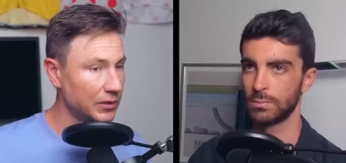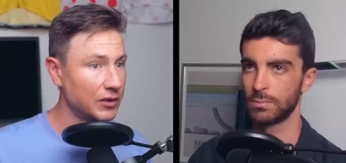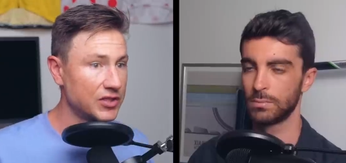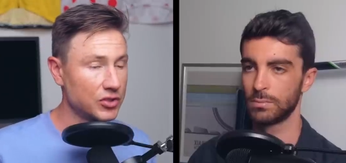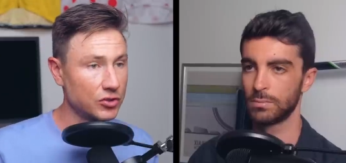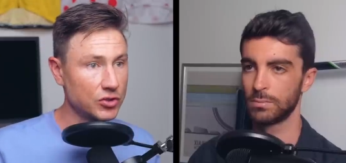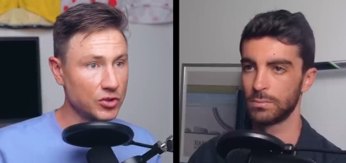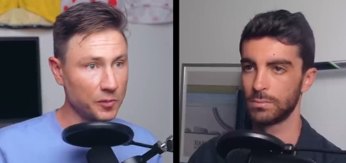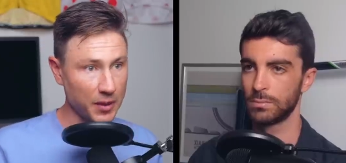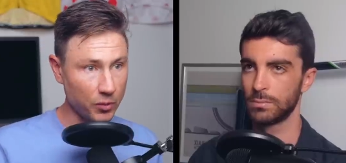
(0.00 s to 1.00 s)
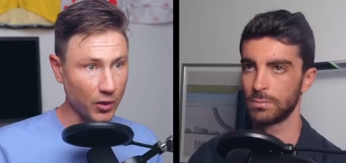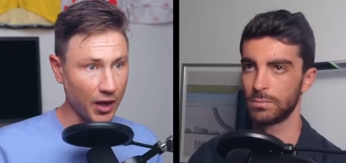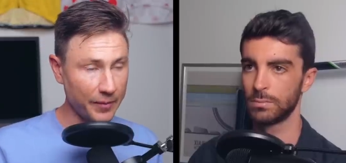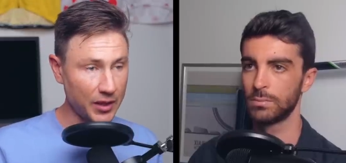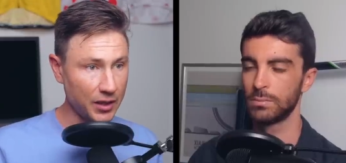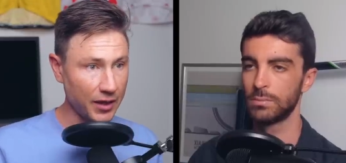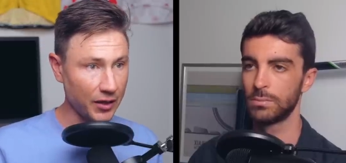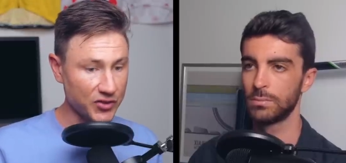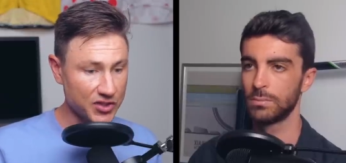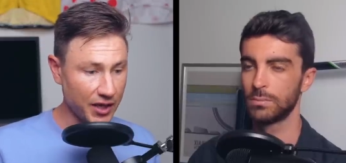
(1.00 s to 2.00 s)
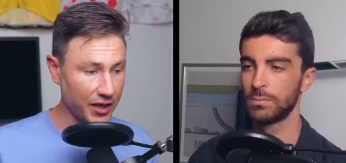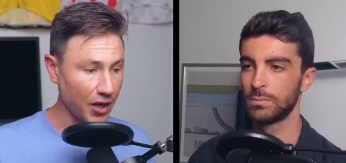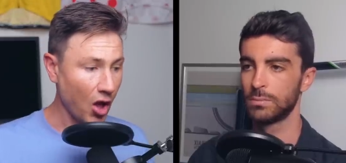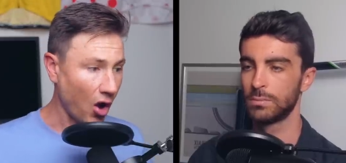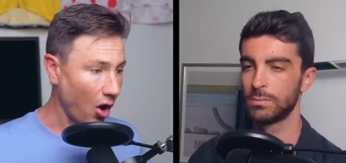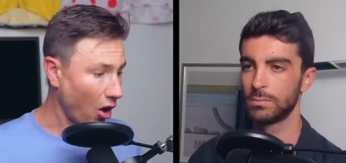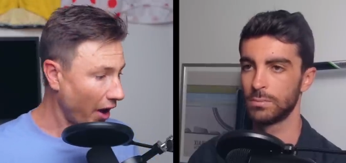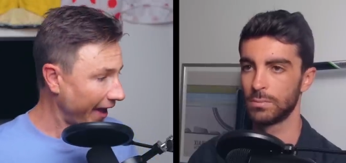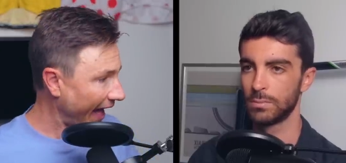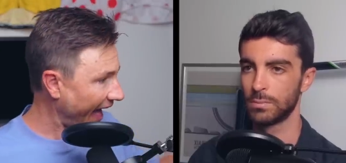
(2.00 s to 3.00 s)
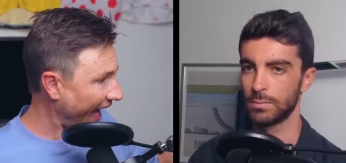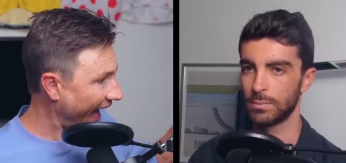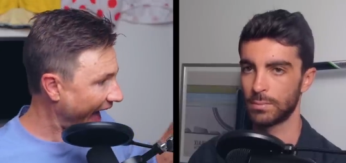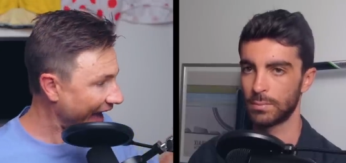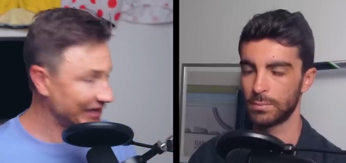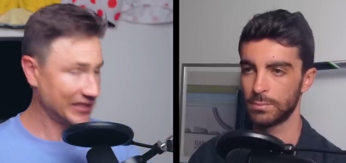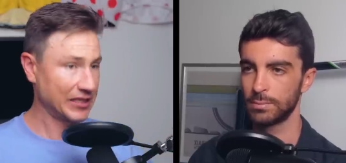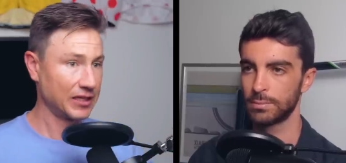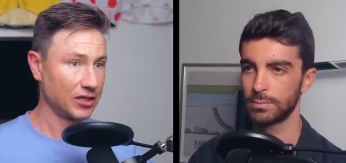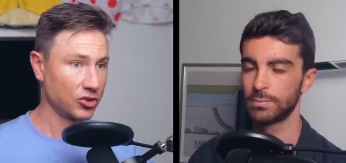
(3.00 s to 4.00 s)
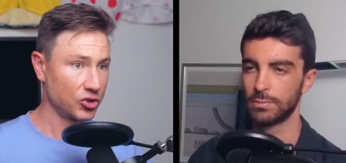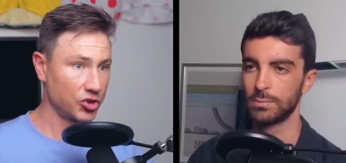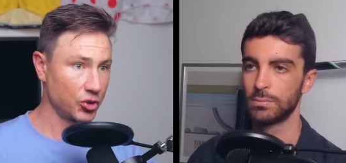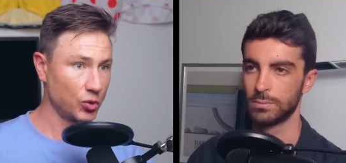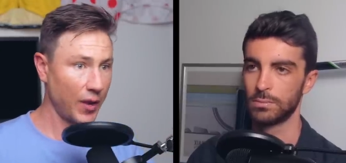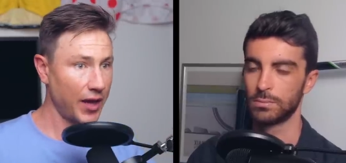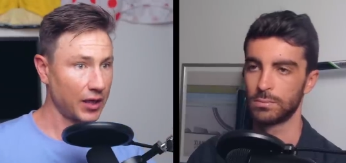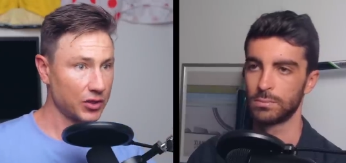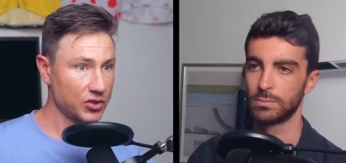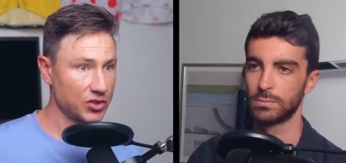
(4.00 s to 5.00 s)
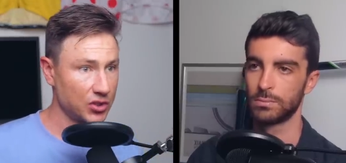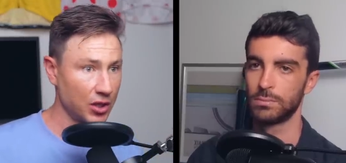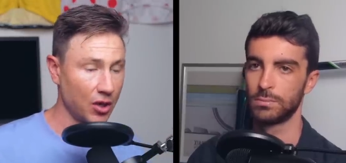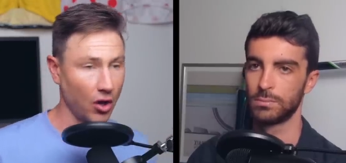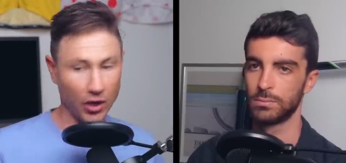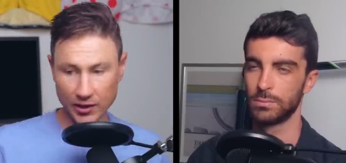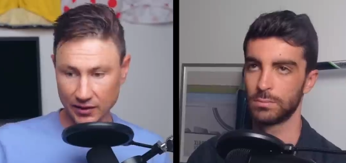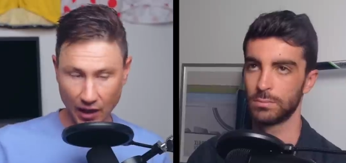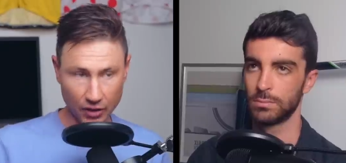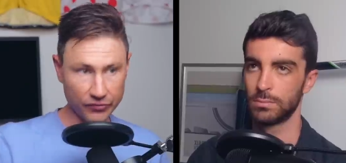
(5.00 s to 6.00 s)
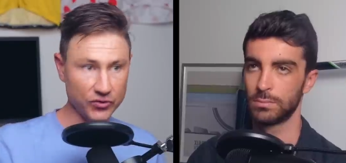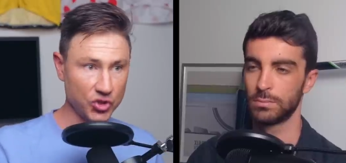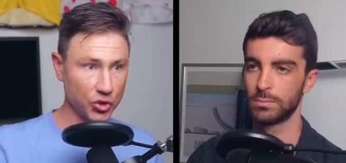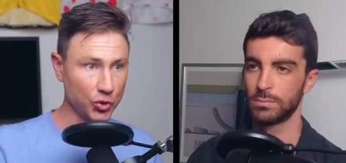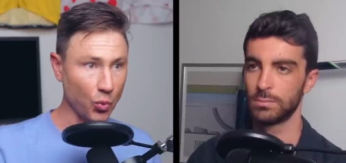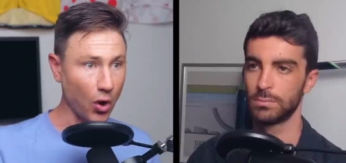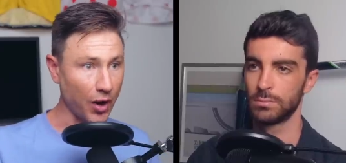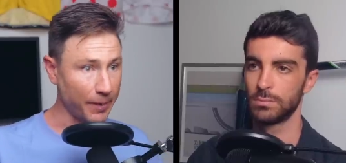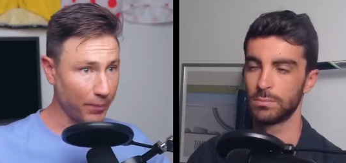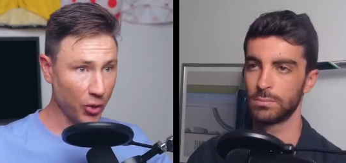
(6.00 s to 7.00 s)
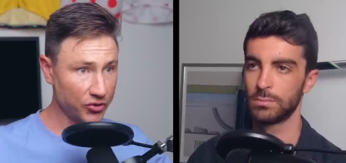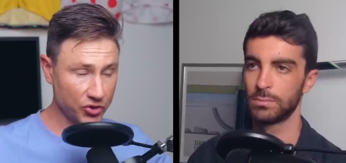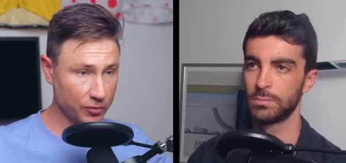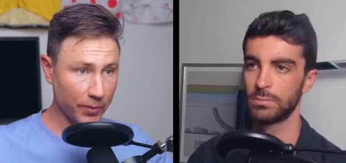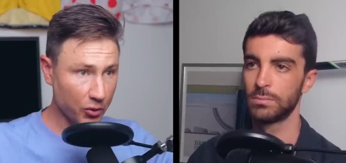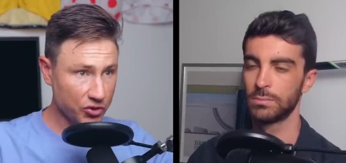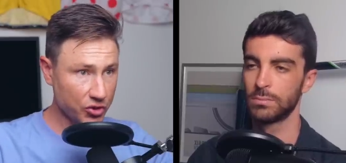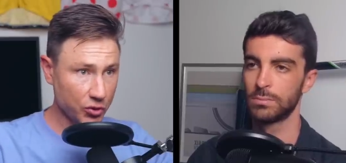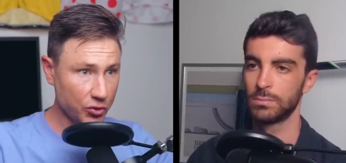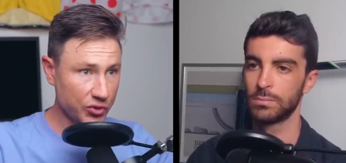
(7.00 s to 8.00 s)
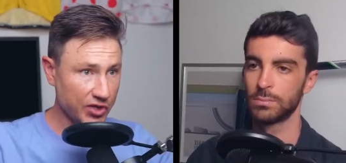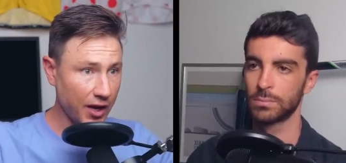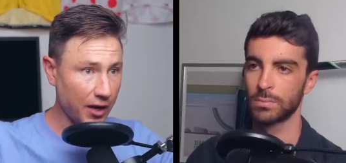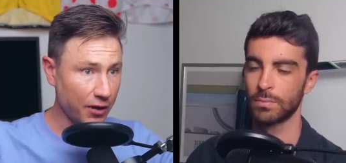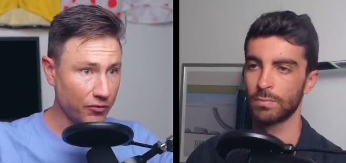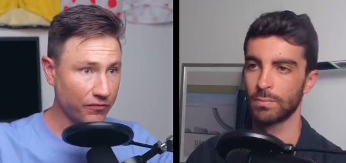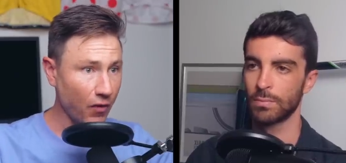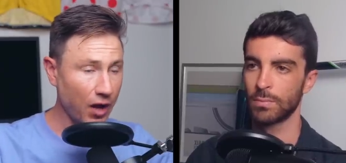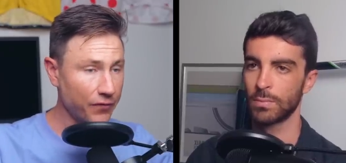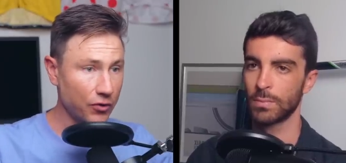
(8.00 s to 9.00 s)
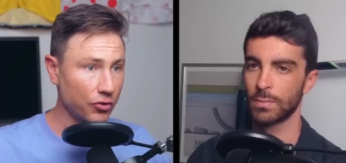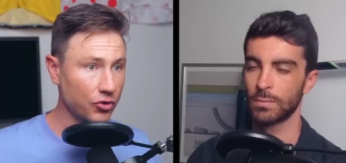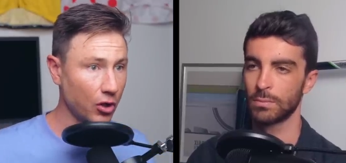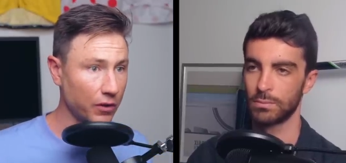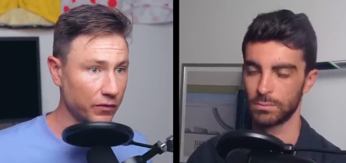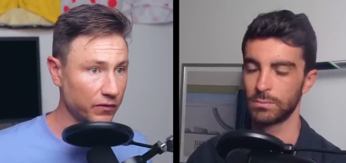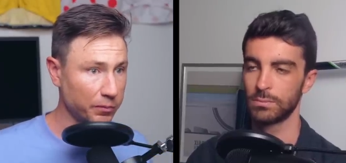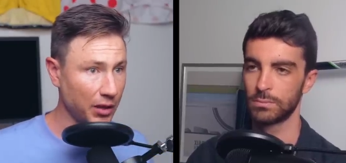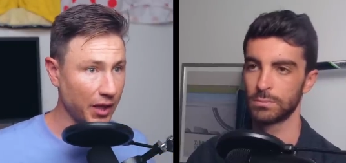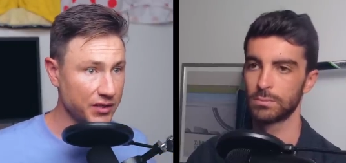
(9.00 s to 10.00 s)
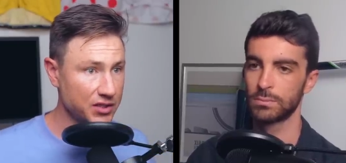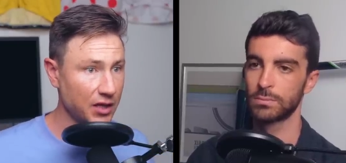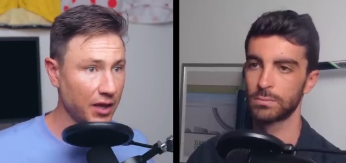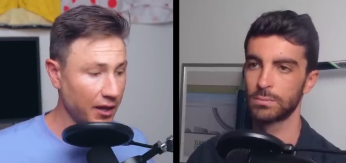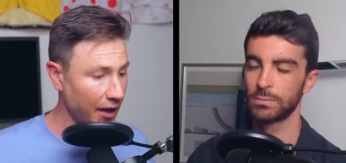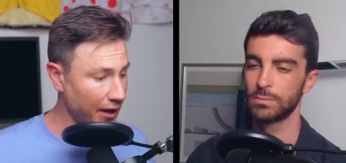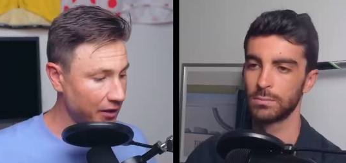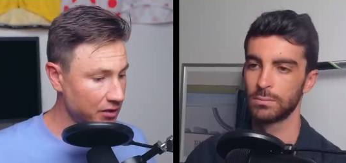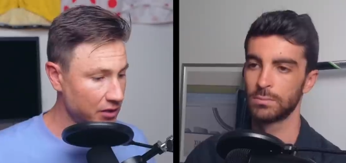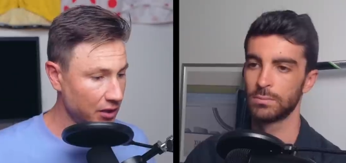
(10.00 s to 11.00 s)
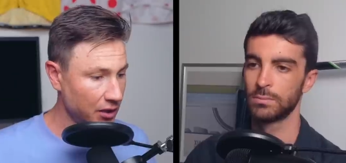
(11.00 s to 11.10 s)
Speaker 1: listened to people come in and out and saying, I hate shoe X. I love shoe Y. Both both shoes are five hundred dollars plus, and